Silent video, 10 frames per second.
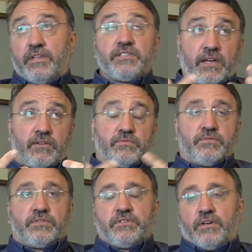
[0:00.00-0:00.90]
this house
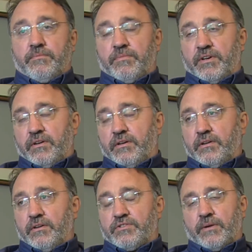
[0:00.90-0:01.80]
was designed by
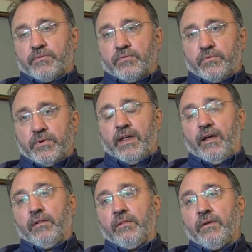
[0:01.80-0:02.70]
a chap called
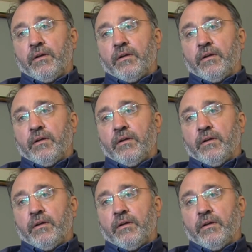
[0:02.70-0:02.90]
Quinnell,